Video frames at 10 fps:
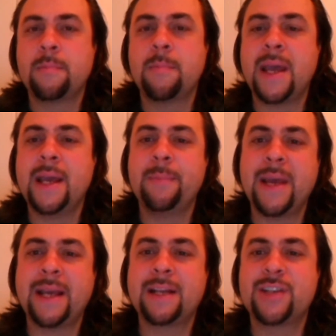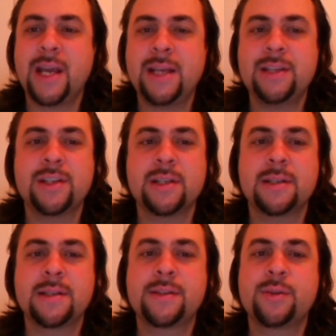may make
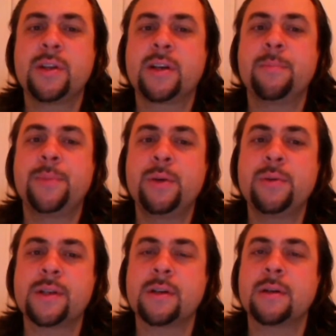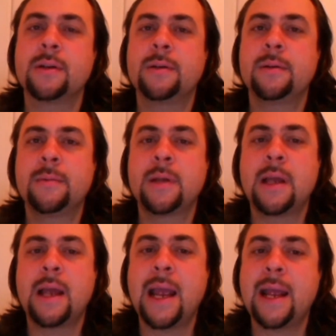changes to the computer
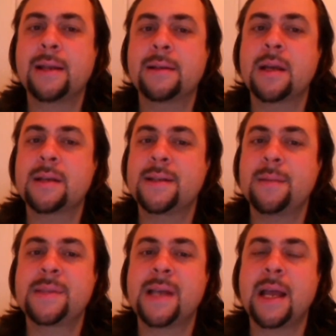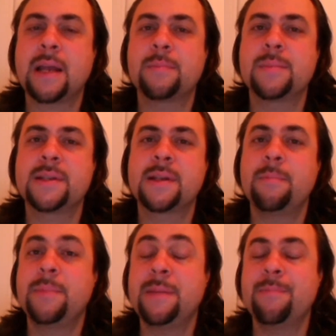and sometimes
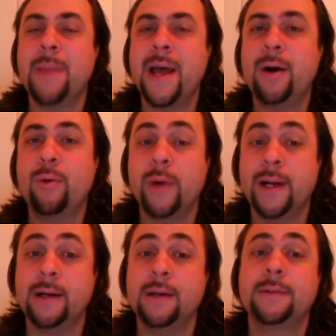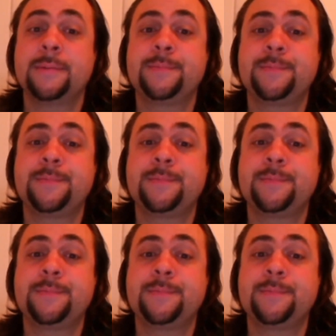be malware.